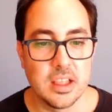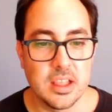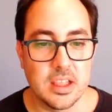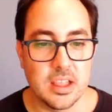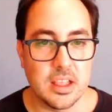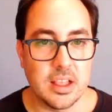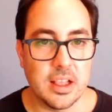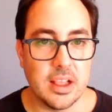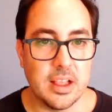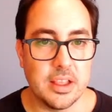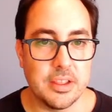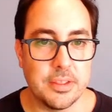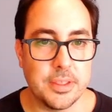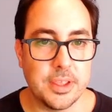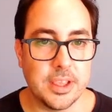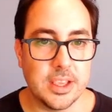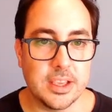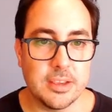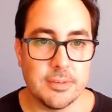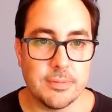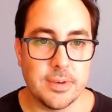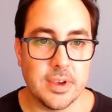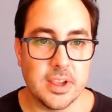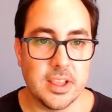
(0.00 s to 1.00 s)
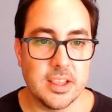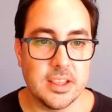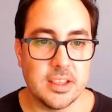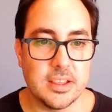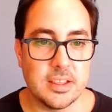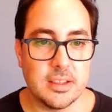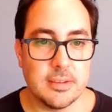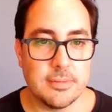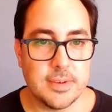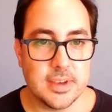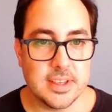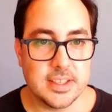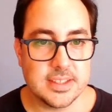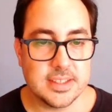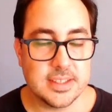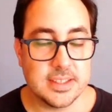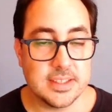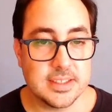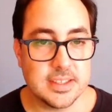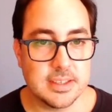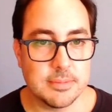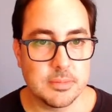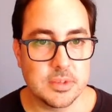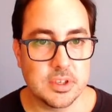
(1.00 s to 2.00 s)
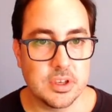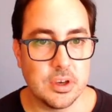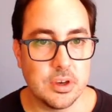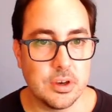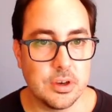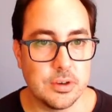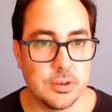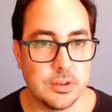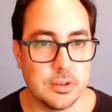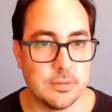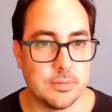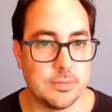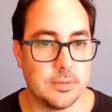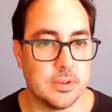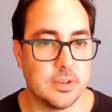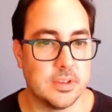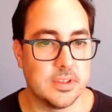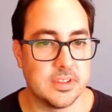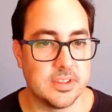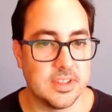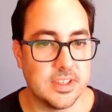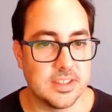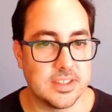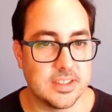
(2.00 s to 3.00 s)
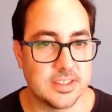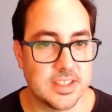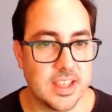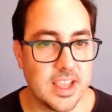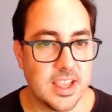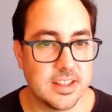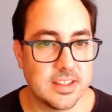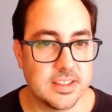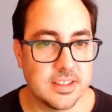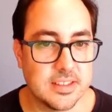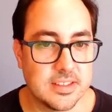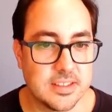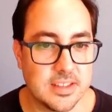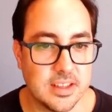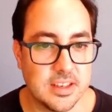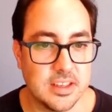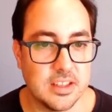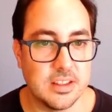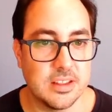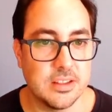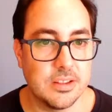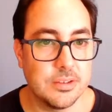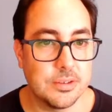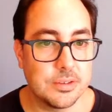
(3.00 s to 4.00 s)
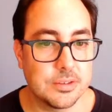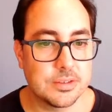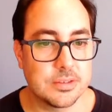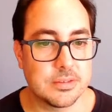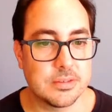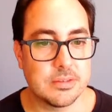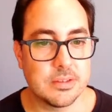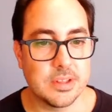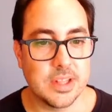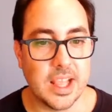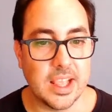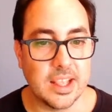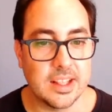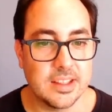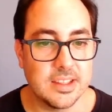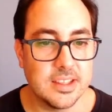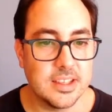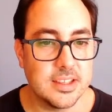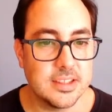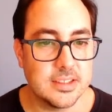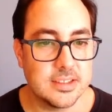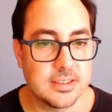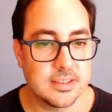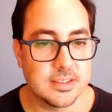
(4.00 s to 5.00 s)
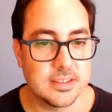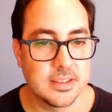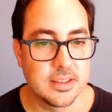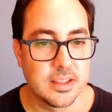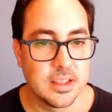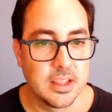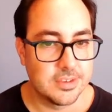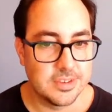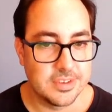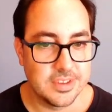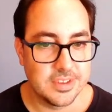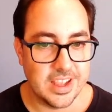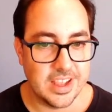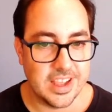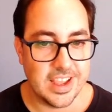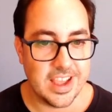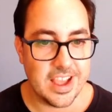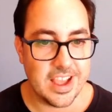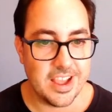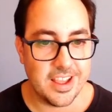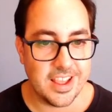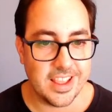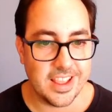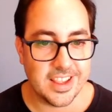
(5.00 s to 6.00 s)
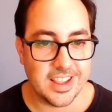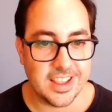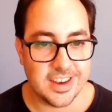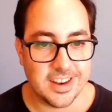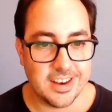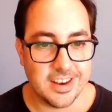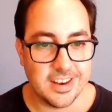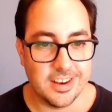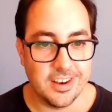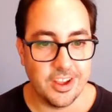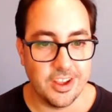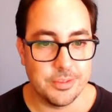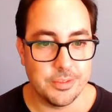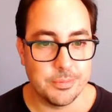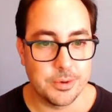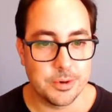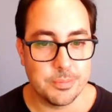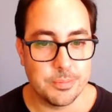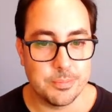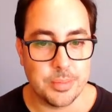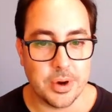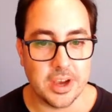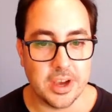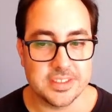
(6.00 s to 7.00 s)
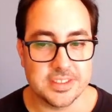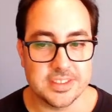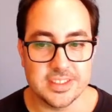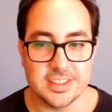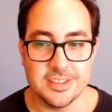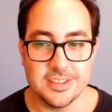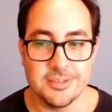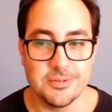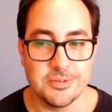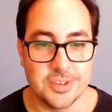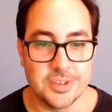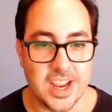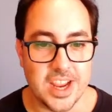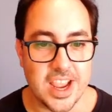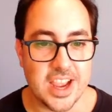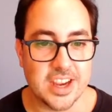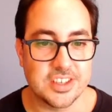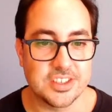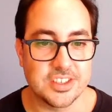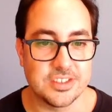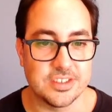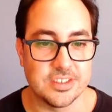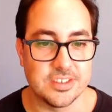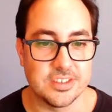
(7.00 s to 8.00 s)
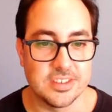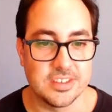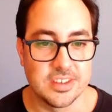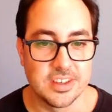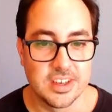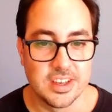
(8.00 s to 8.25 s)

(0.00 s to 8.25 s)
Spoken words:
I think if I see some code of a data scientist and it looks like this, I get a lot more positive reaction.